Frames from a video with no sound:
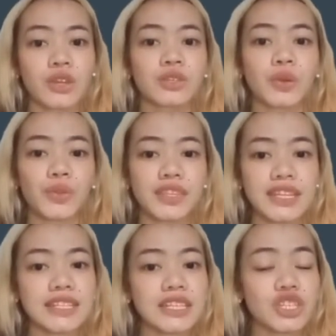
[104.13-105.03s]
So
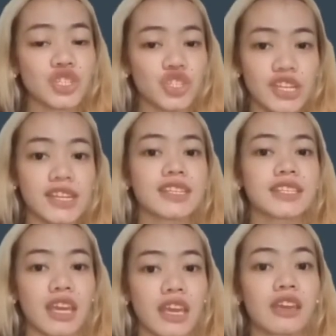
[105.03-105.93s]
this is
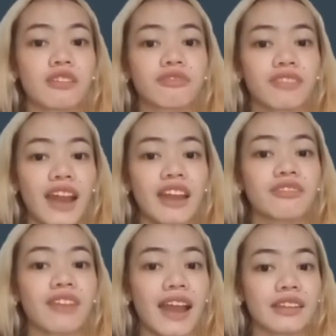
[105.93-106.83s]
just a
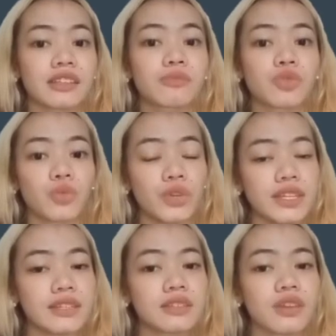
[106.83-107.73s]
5-item
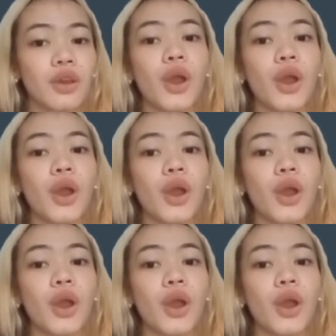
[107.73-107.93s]
quiz